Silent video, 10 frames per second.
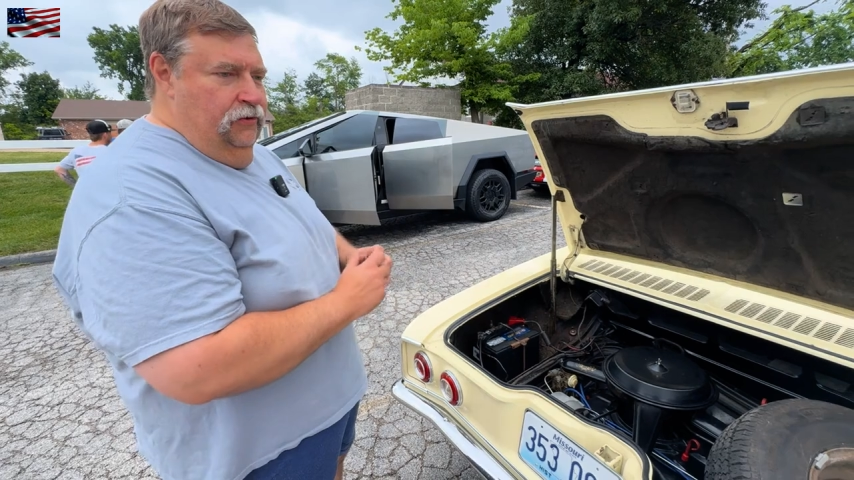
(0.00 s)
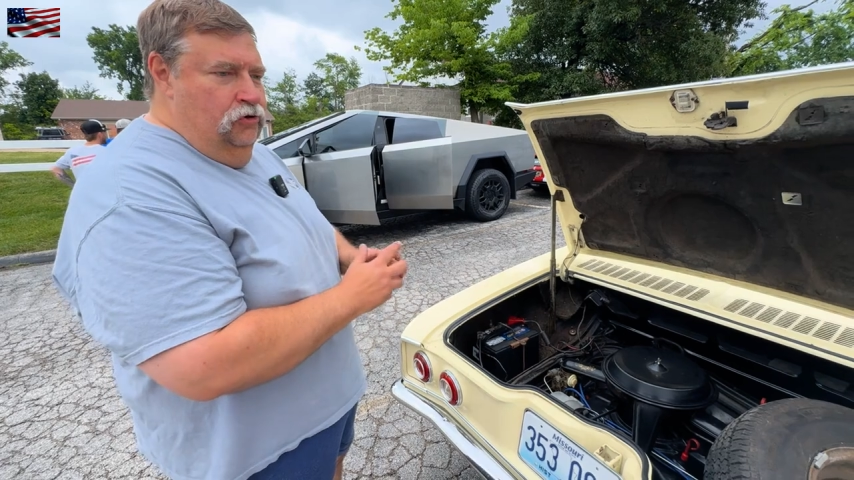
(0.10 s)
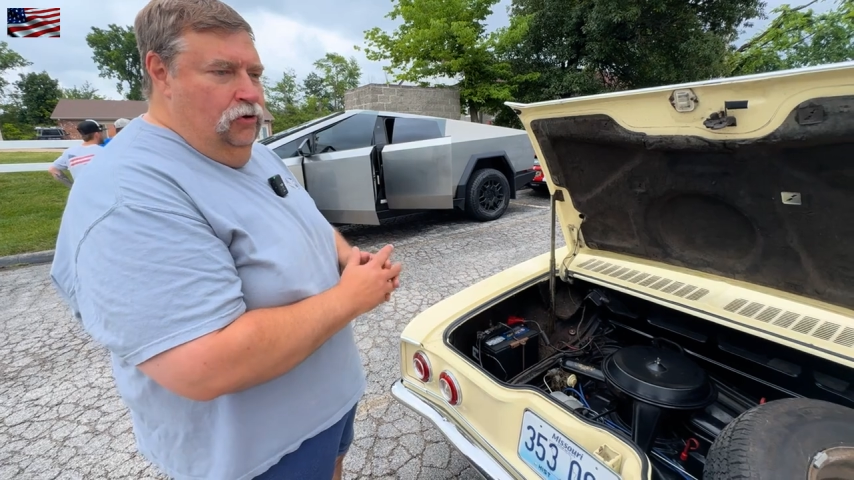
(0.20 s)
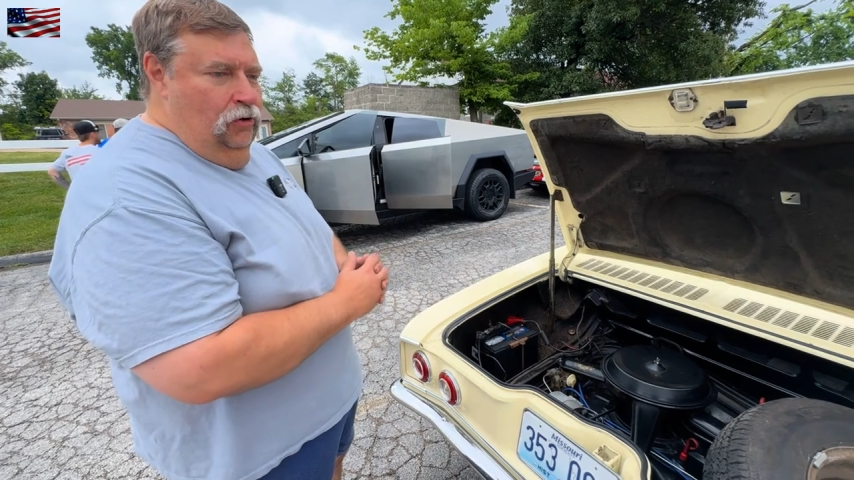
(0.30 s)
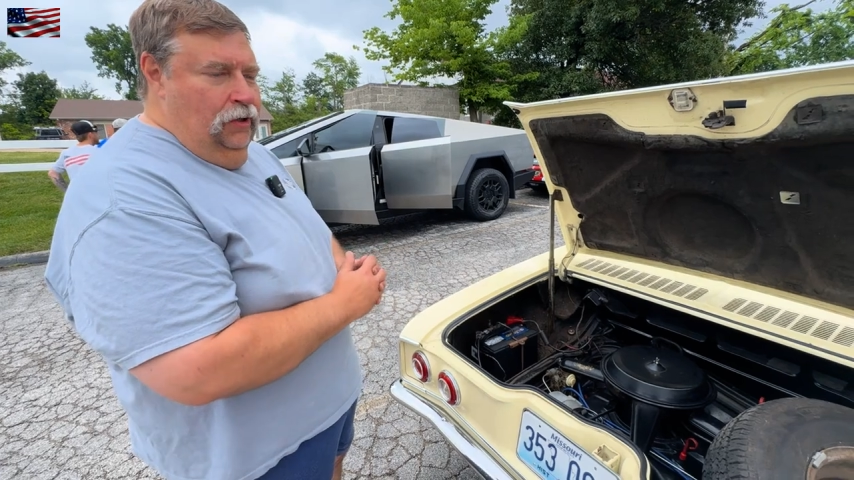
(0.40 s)
the
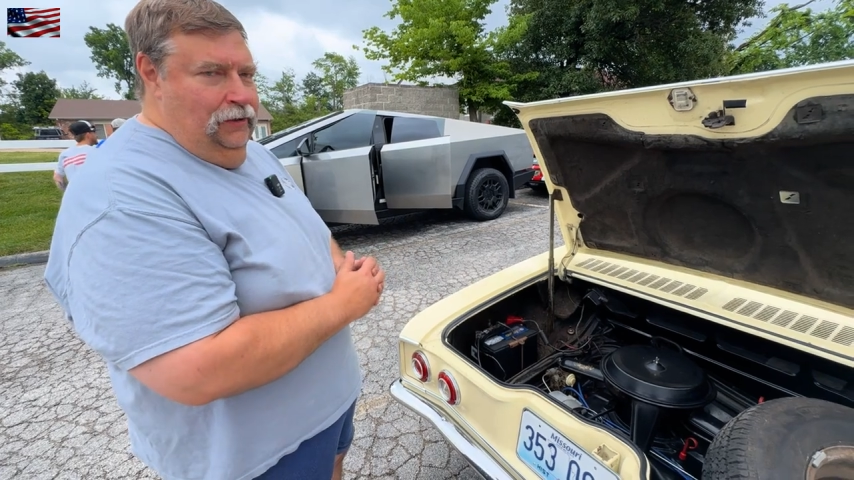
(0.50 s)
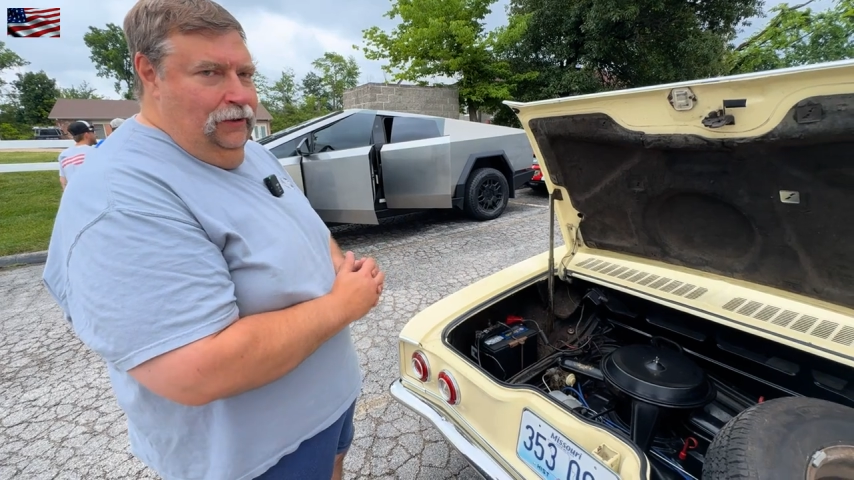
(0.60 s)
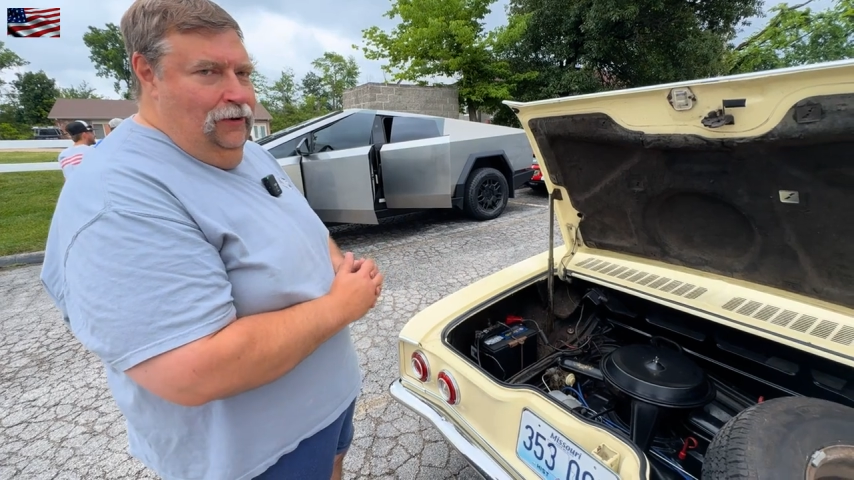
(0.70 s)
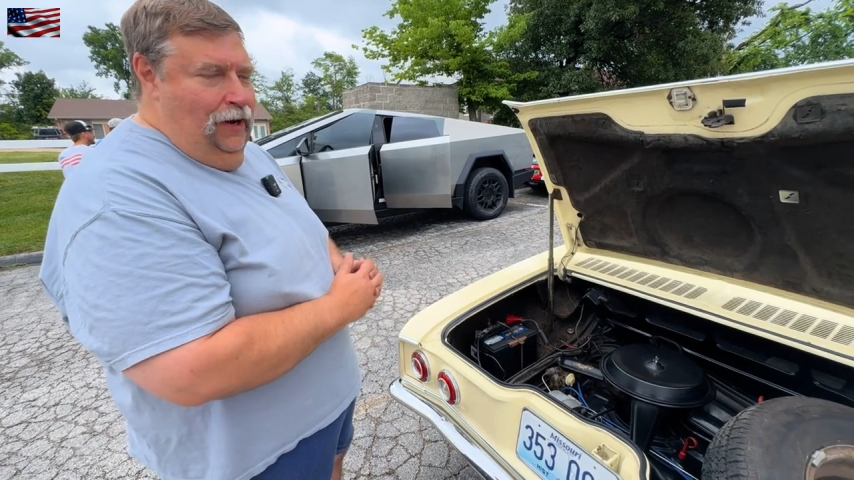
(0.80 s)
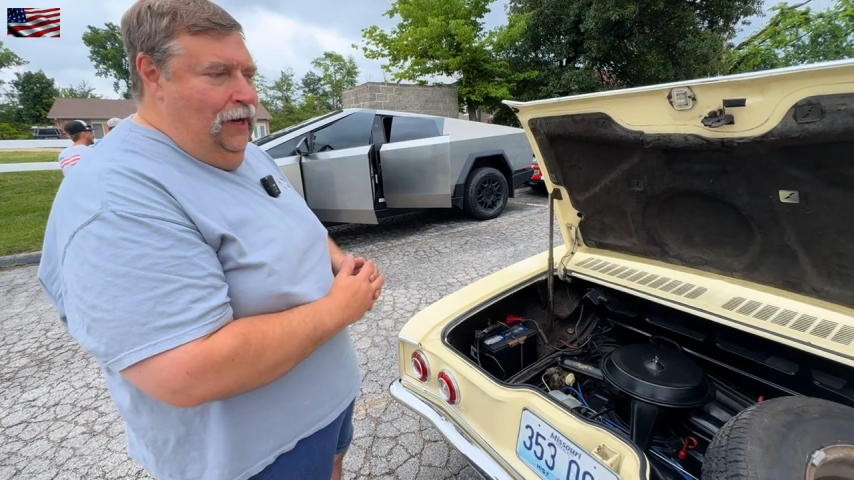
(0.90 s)
stroke on the
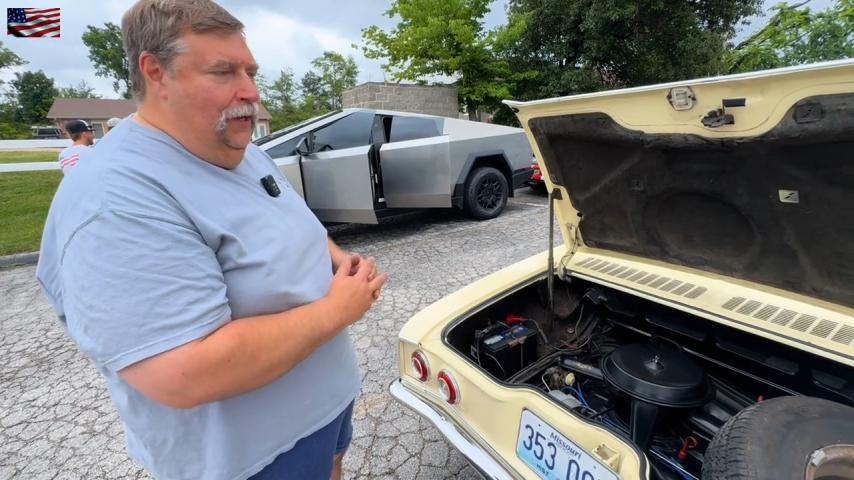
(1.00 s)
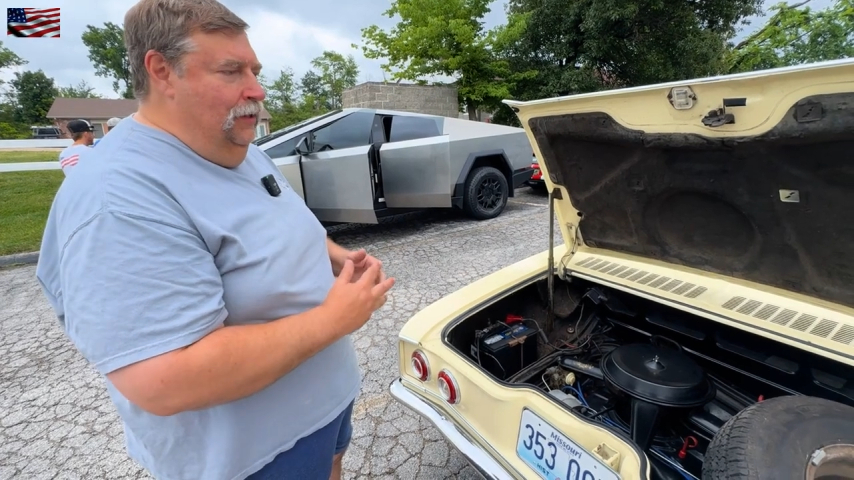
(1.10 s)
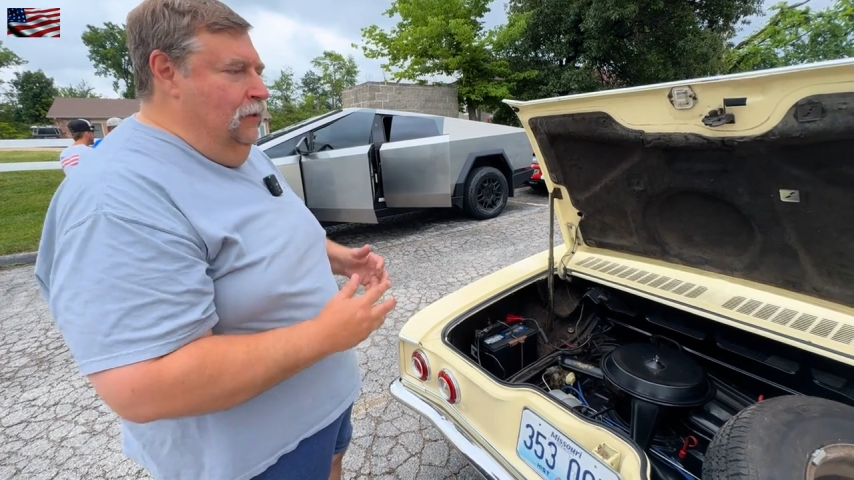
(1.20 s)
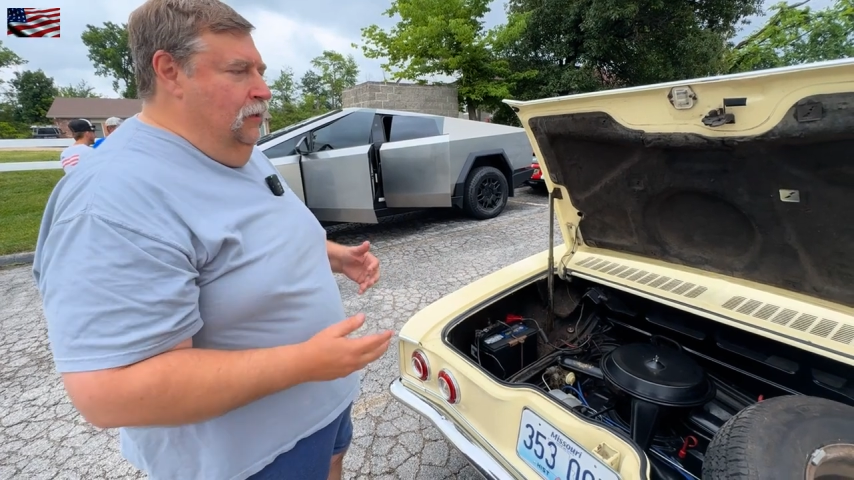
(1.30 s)
crank,